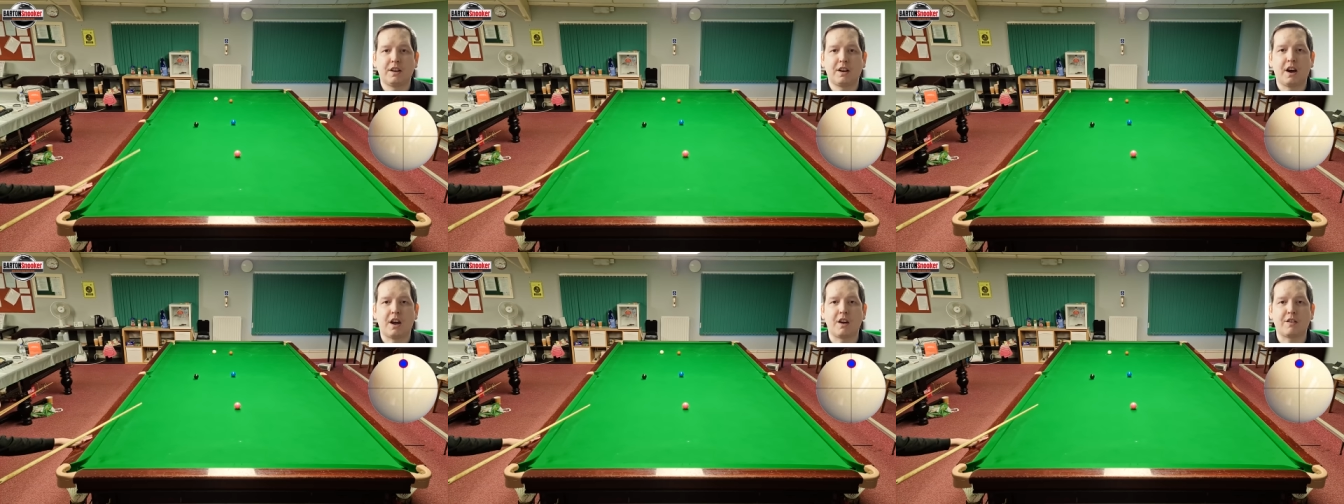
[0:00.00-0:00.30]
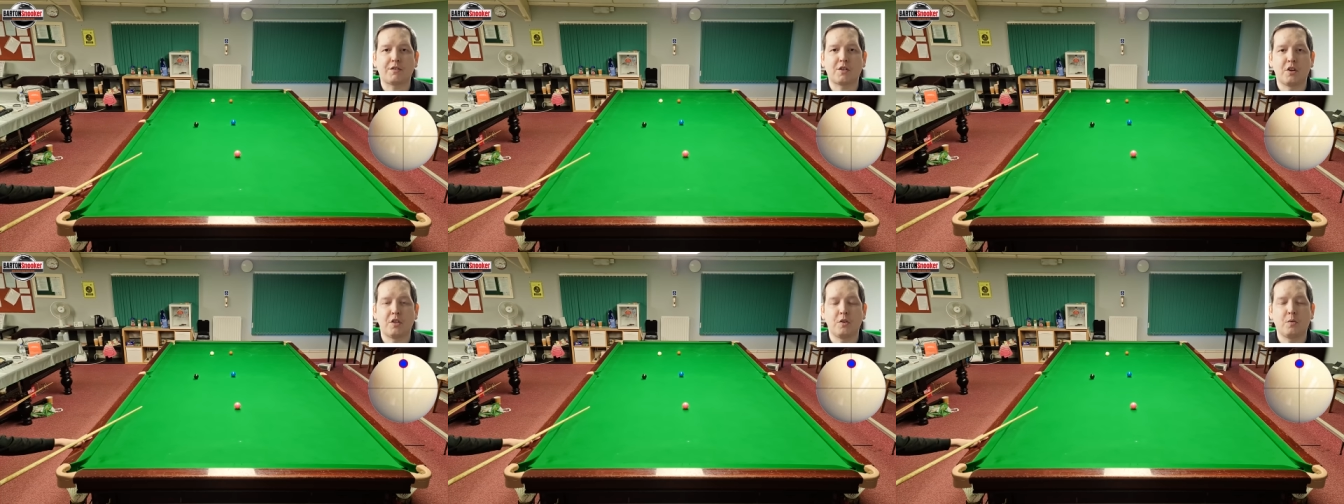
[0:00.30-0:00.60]
and
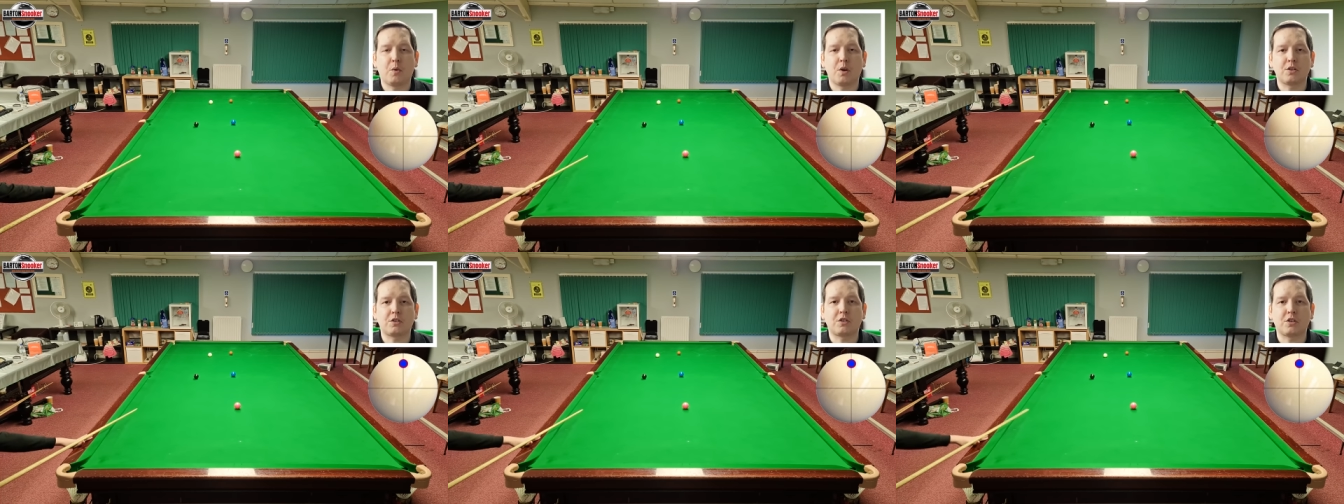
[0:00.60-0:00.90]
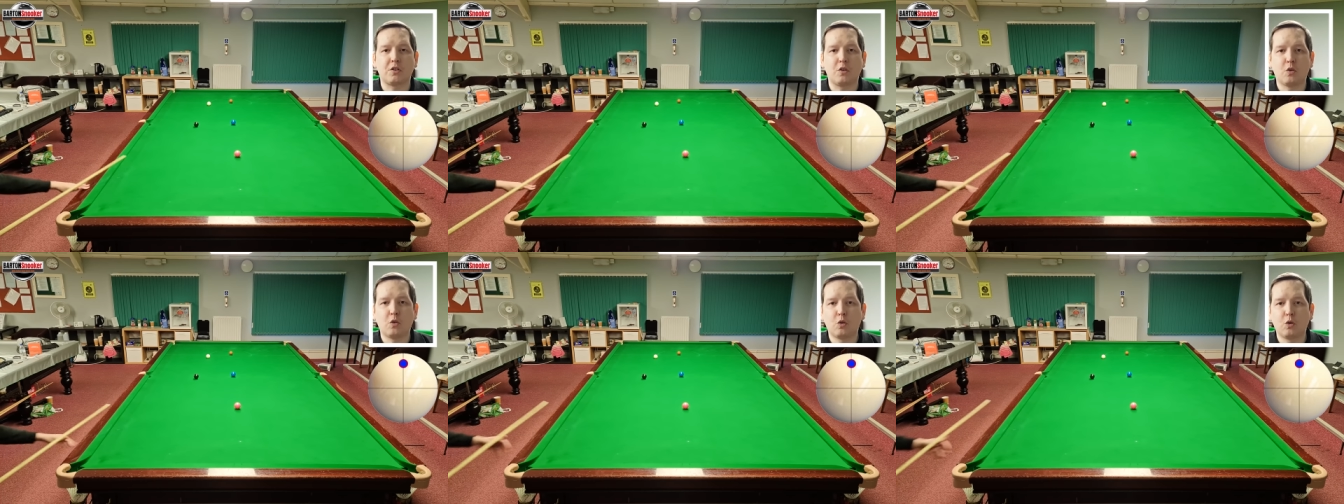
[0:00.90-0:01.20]
I've got the white
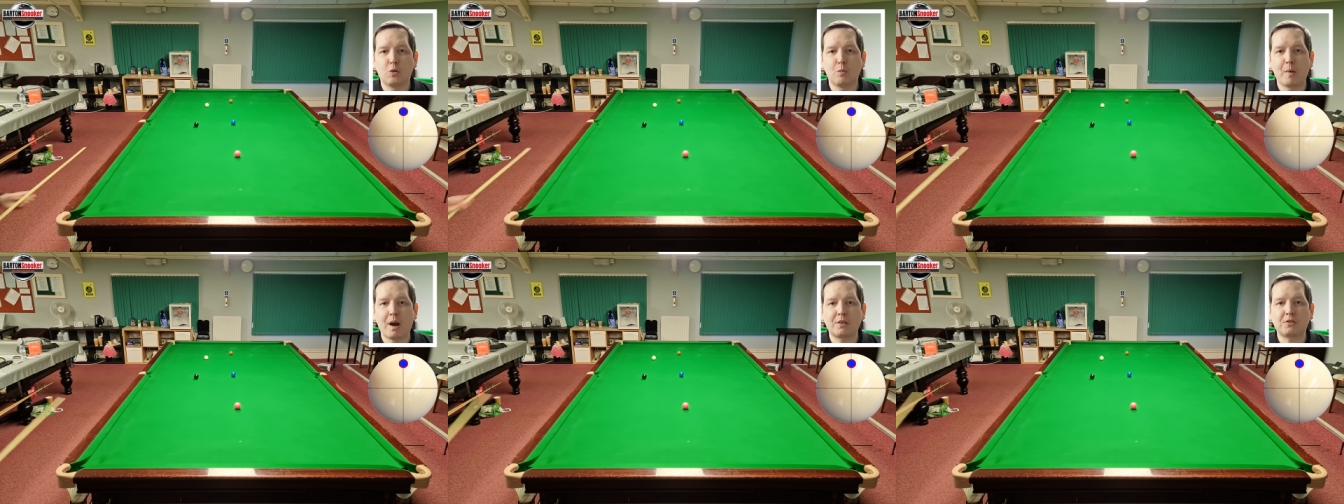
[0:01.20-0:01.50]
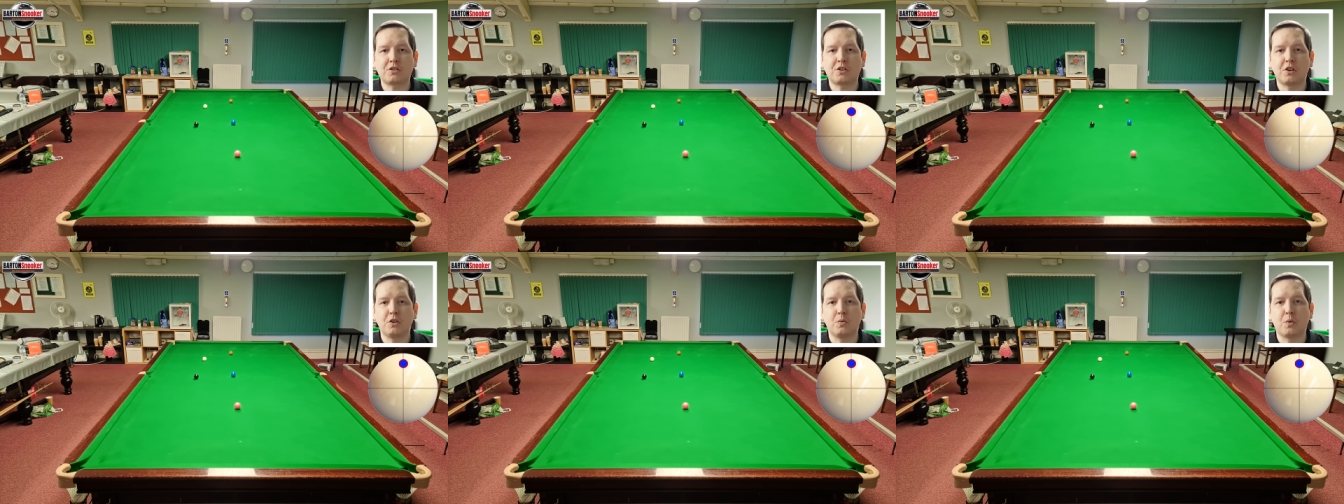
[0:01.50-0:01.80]
to
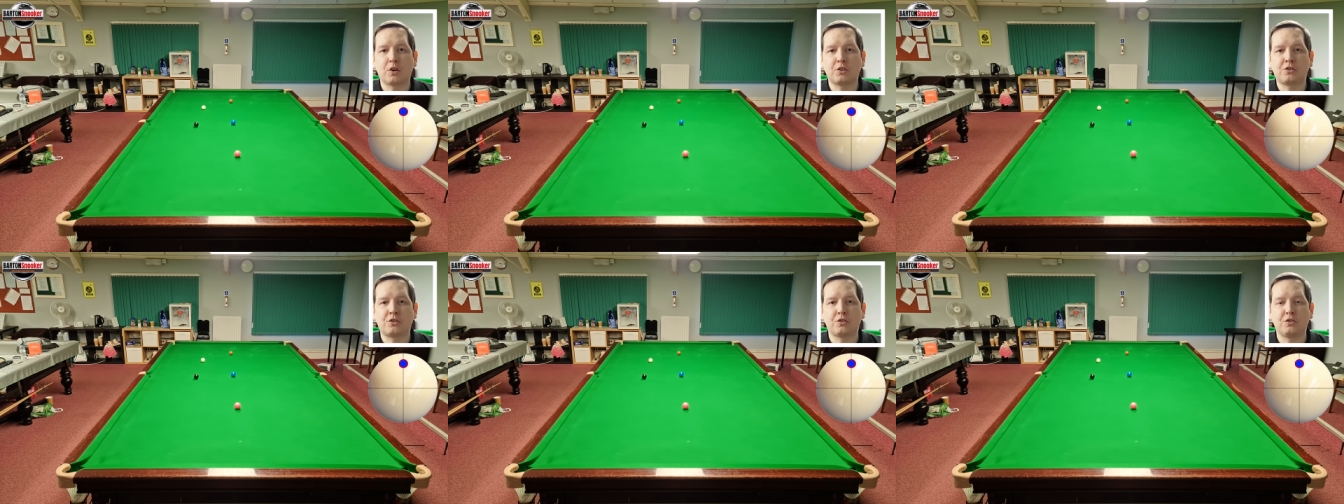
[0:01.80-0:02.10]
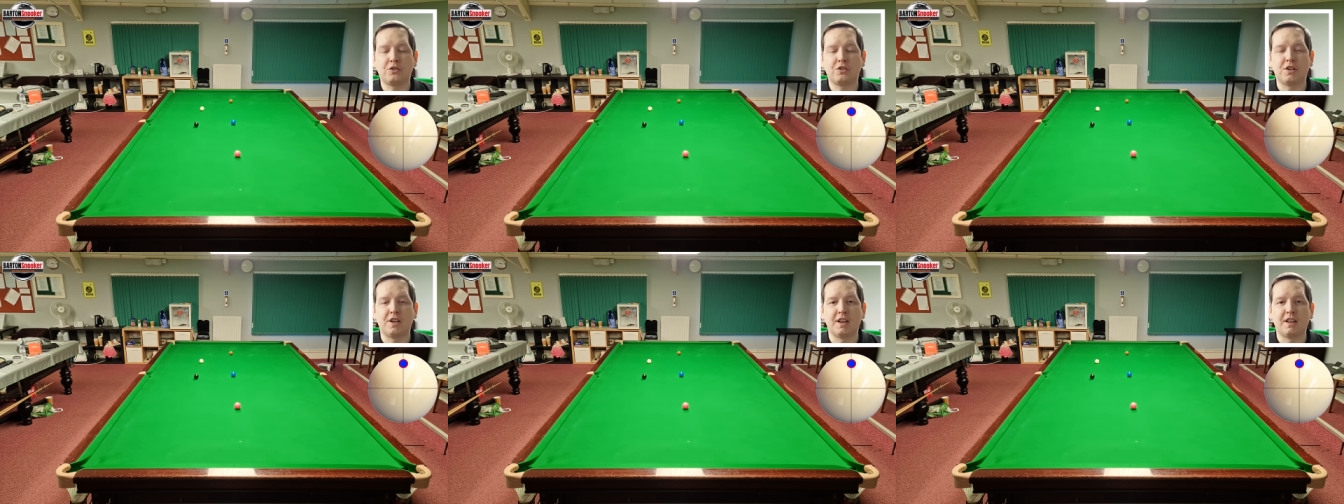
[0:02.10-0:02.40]
almost do what
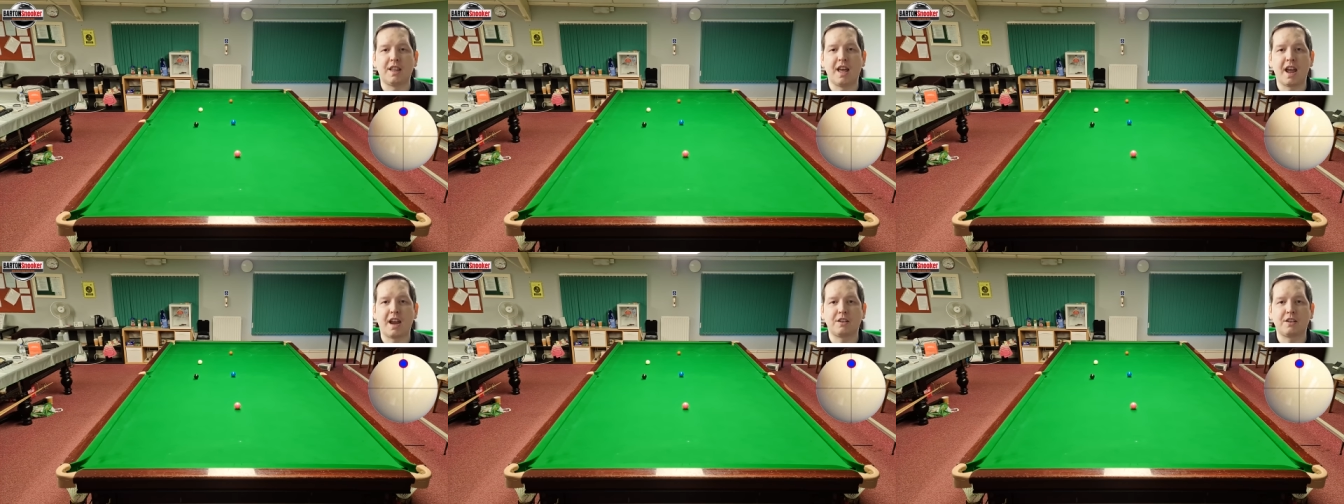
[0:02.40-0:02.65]
Judd's did there.